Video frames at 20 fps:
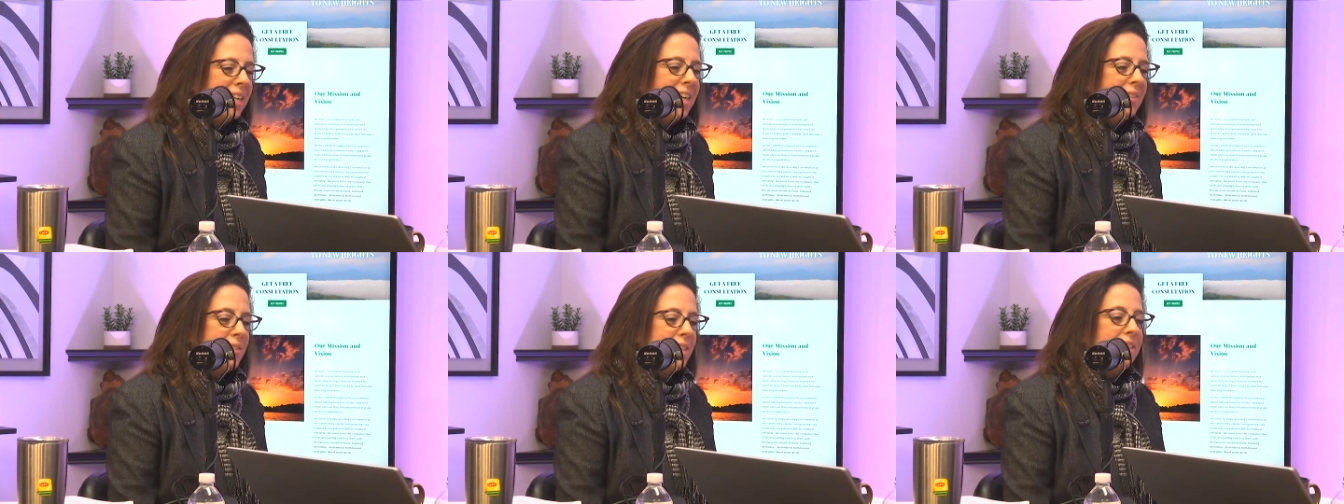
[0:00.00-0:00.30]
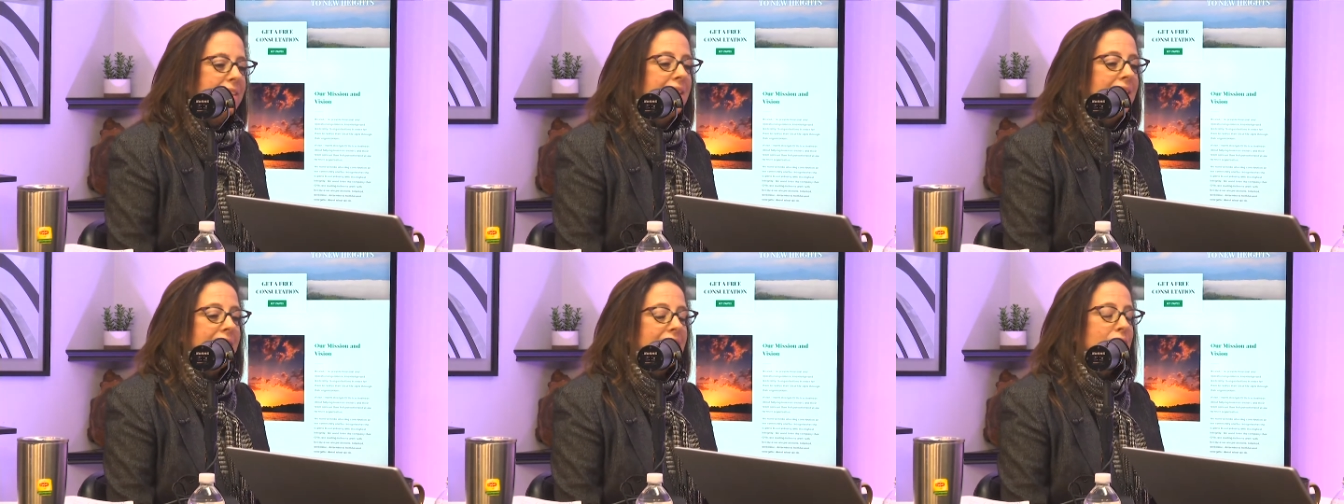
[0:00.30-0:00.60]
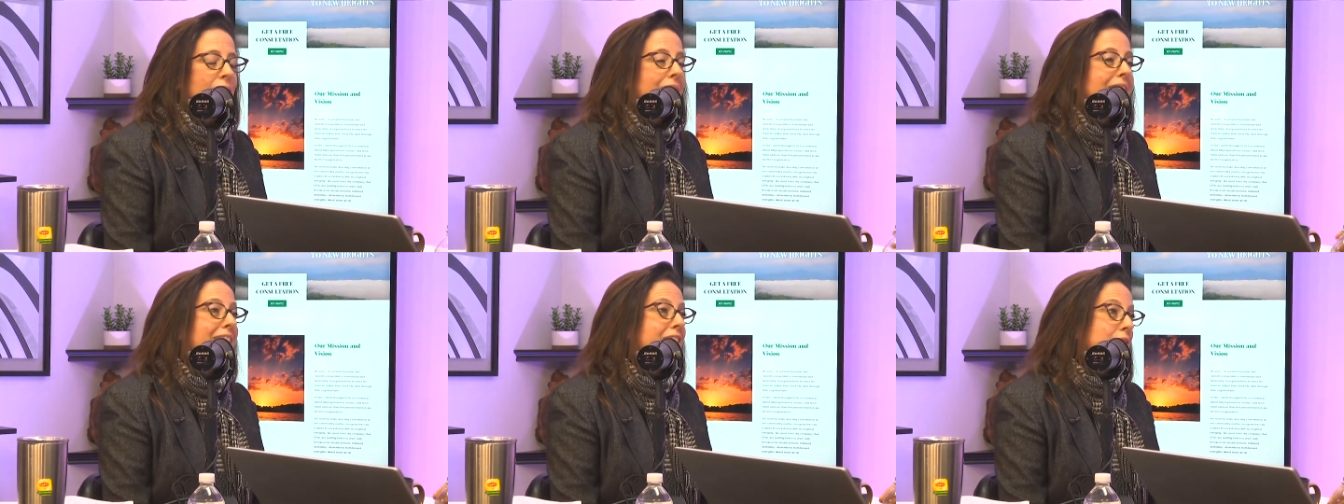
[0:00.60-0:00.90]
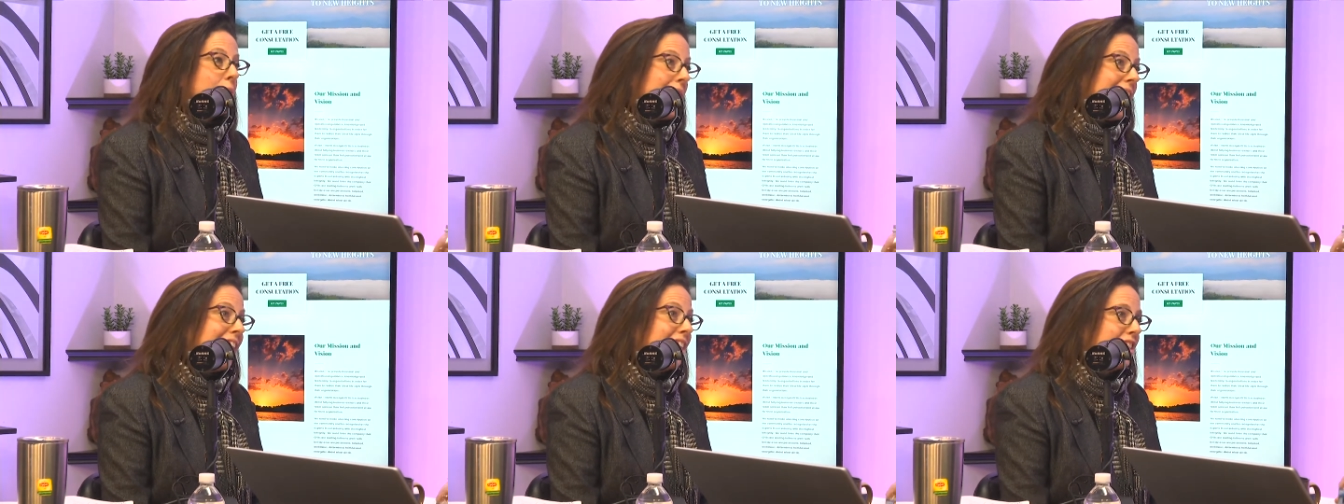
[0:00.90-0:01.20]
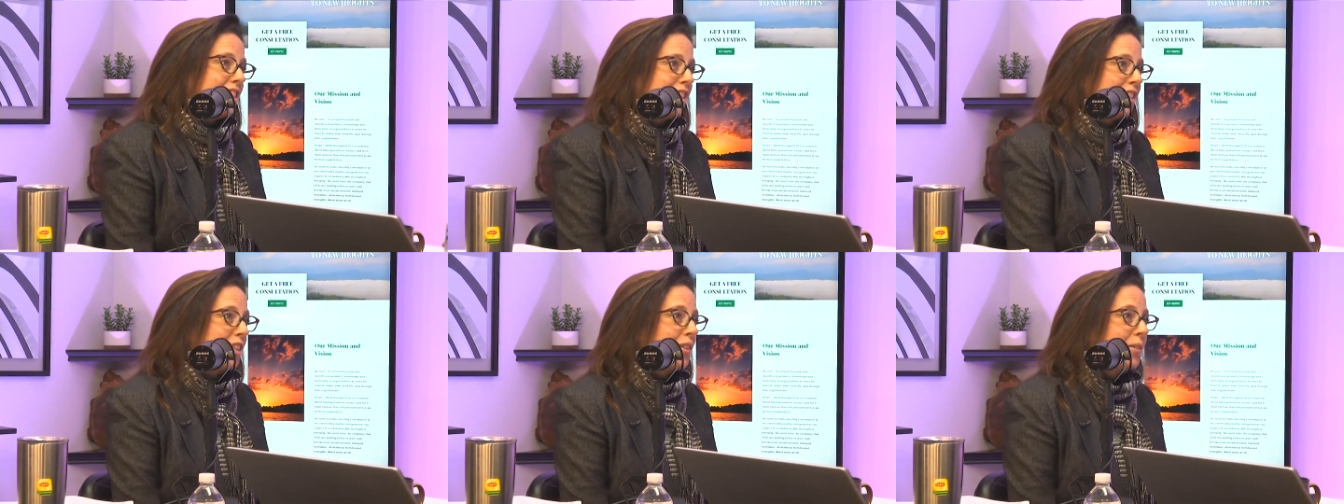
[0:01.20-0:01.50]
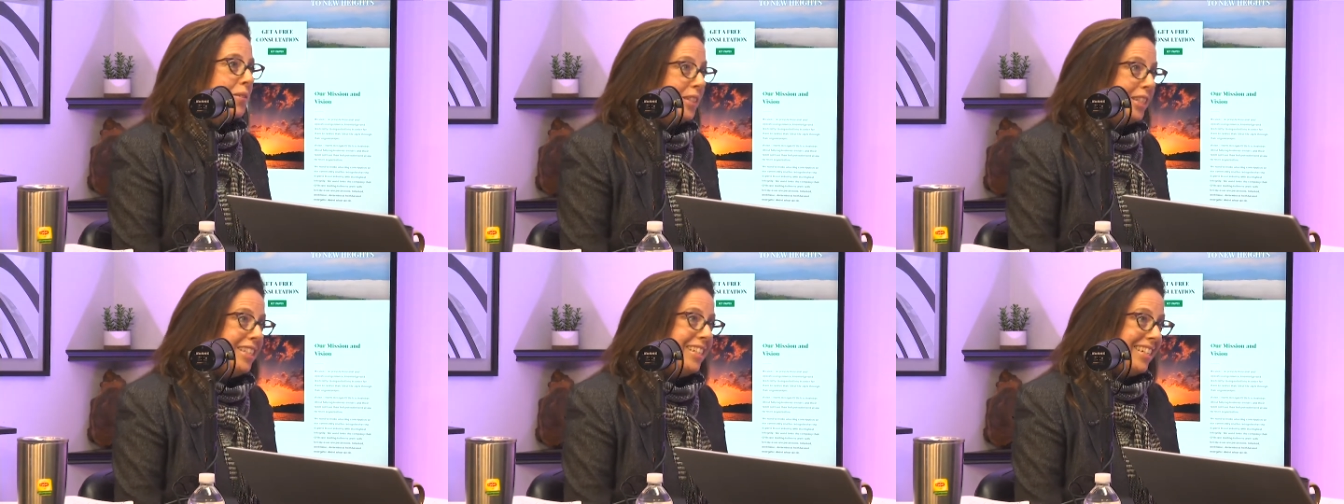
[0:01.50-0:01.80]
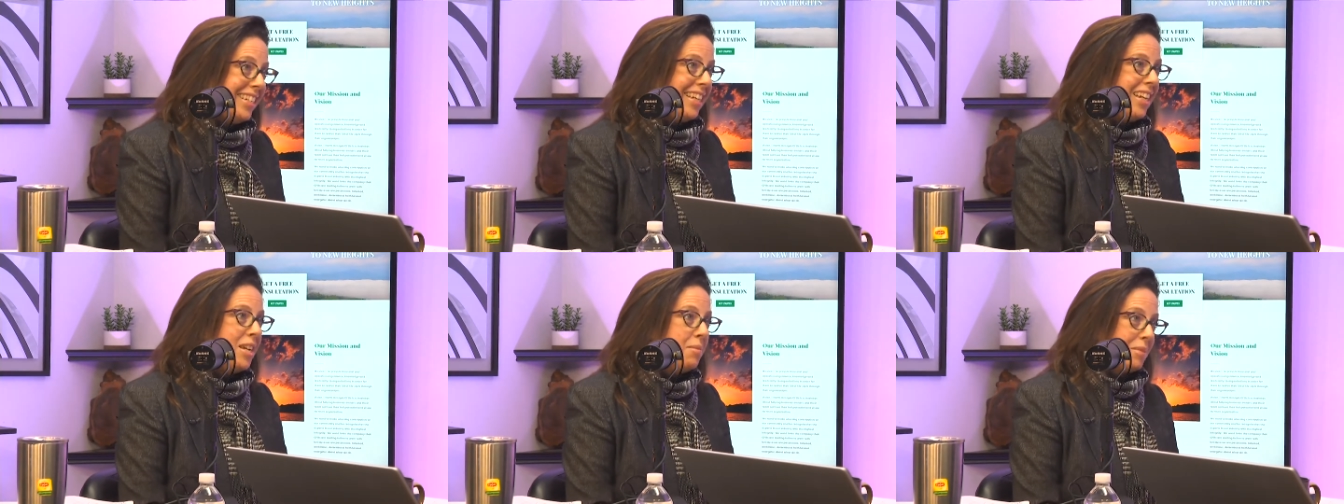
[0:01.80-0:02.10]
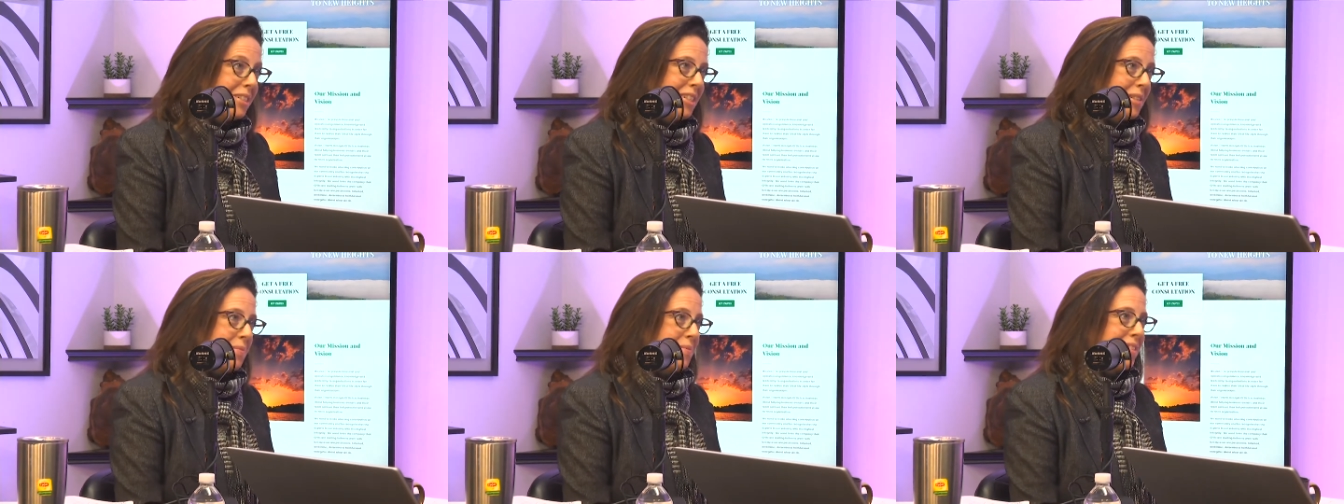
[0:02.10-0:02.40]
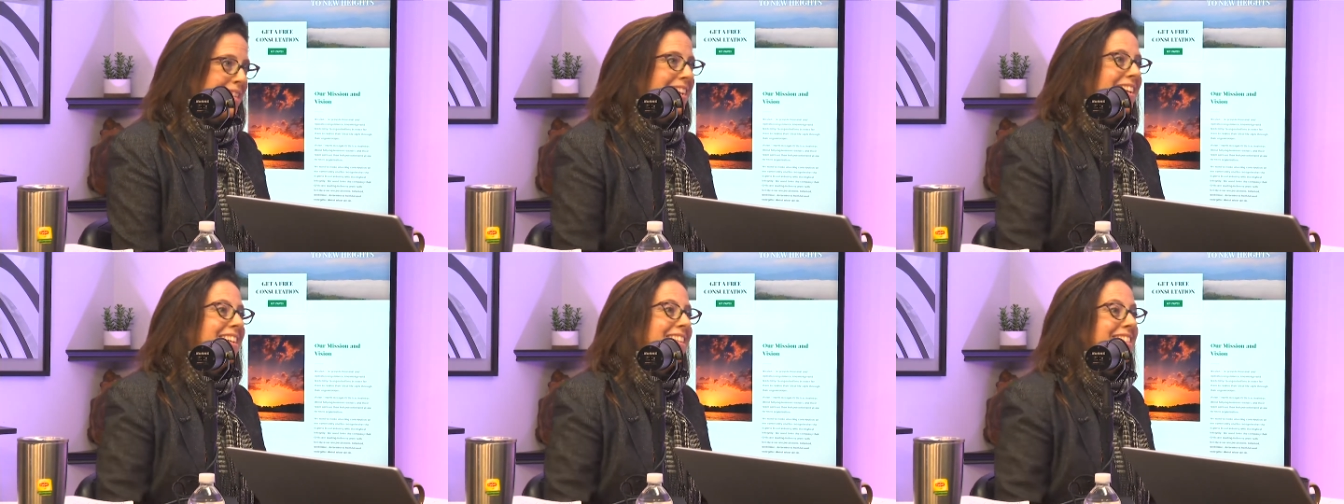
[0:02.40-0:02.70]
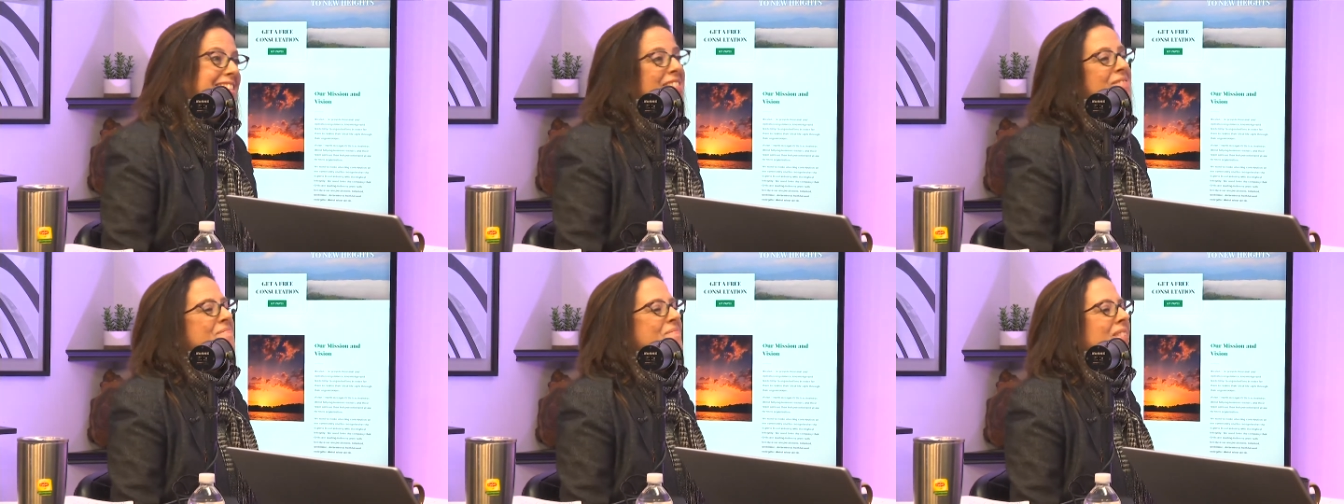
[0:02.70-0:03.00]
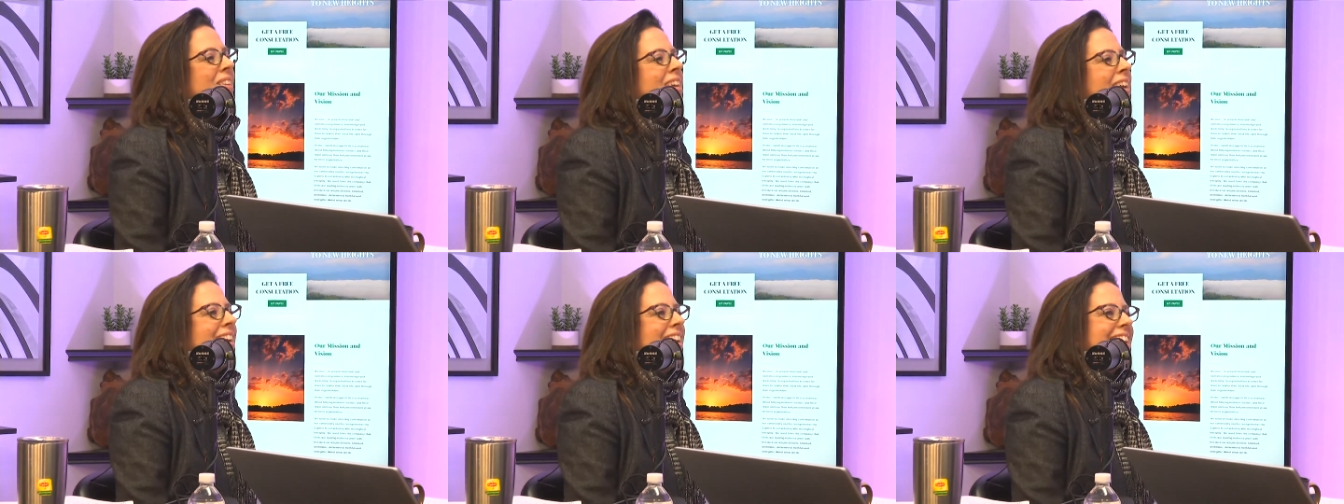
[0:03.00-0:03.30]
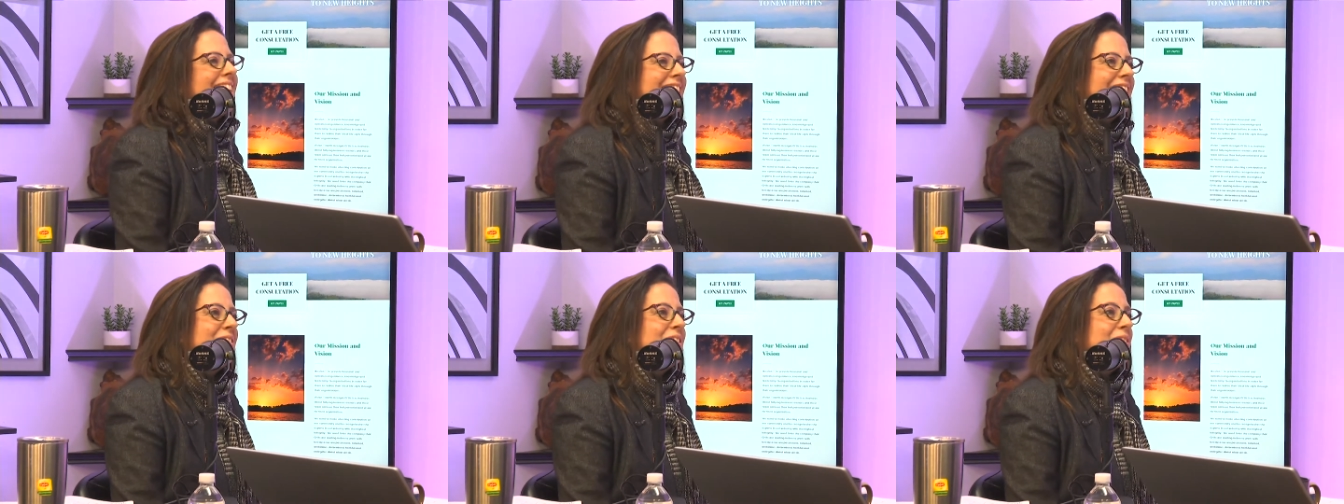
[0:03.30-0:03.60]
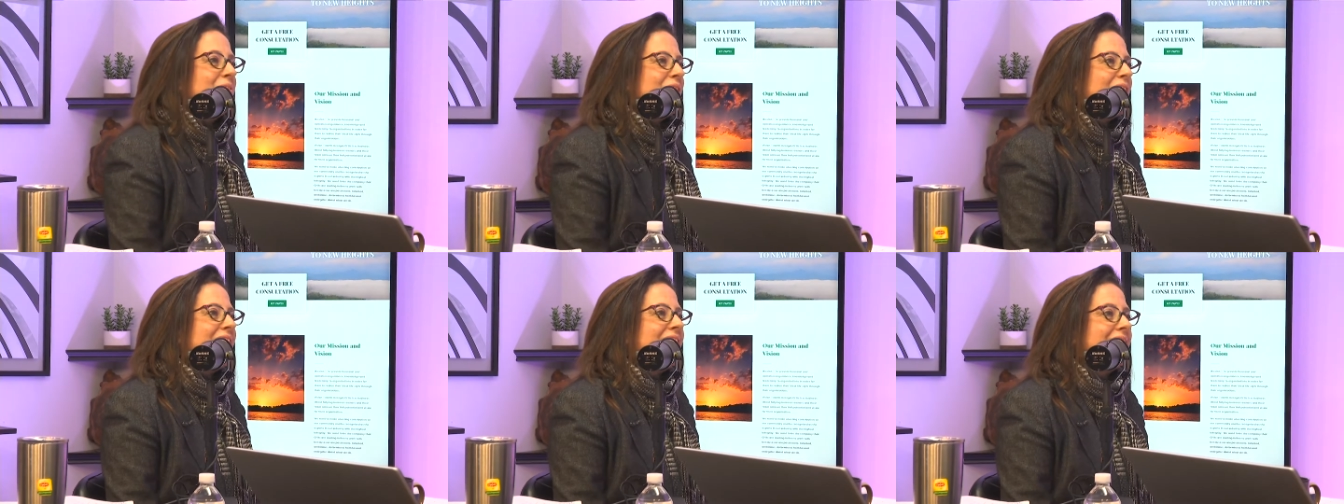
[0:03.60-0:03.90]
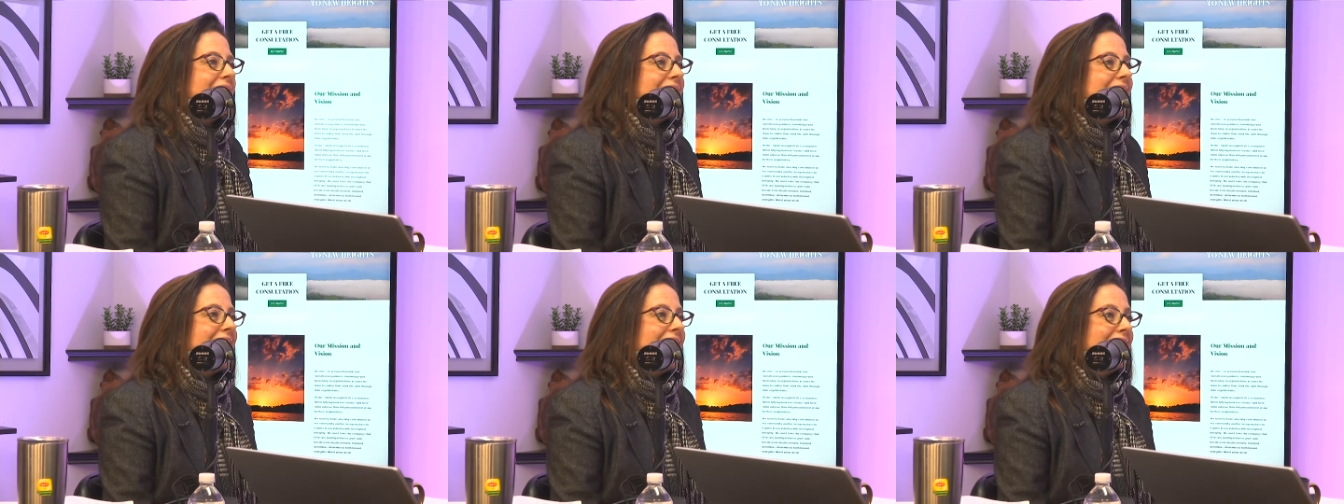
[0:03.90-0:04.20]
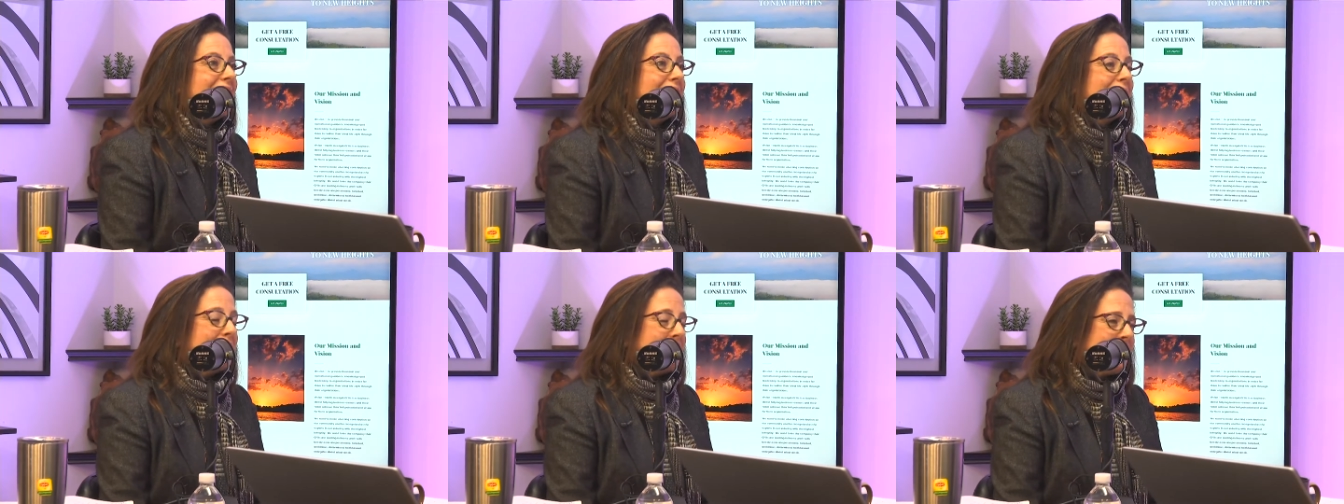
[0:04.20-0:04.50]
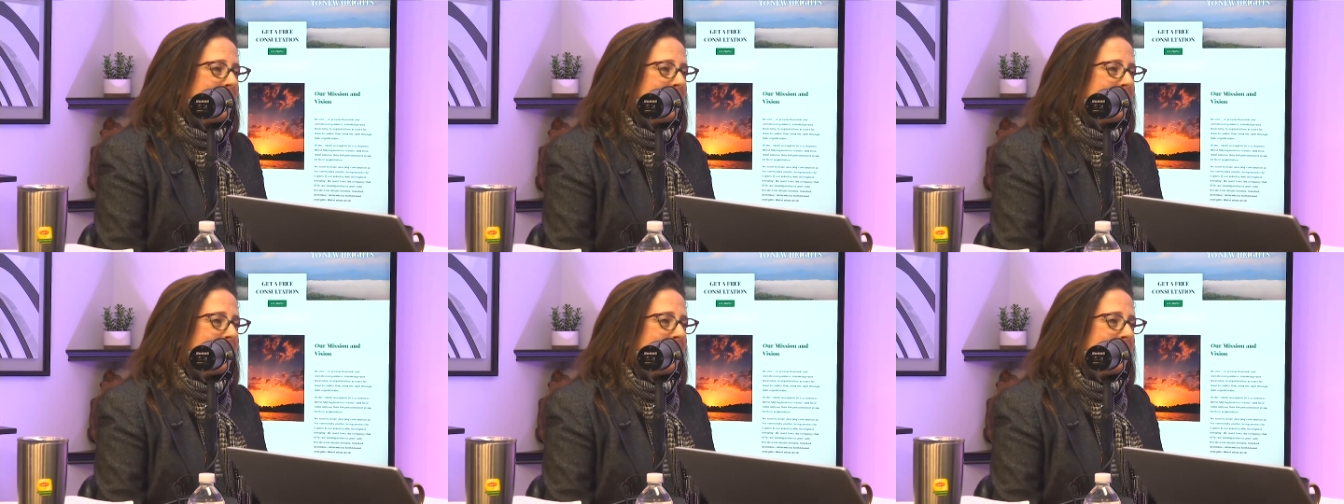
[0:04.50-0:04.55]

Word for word: have today. So I had to actually go and dig up some things. Come to find out,